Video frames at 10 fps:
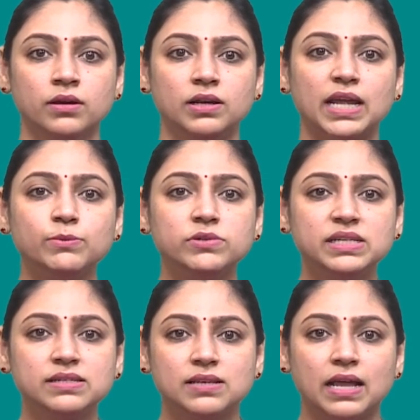
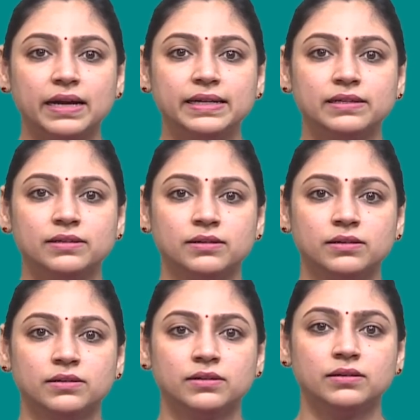Libraries like
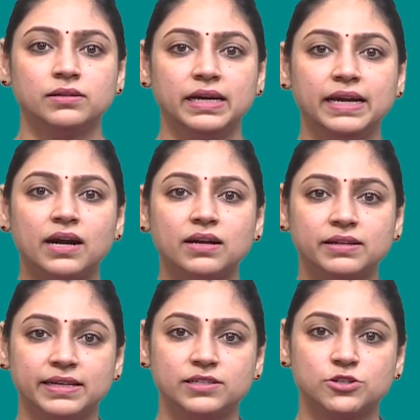
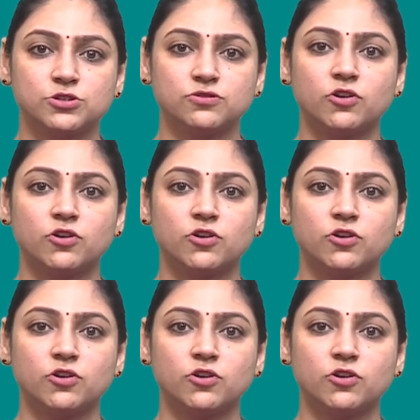ARKit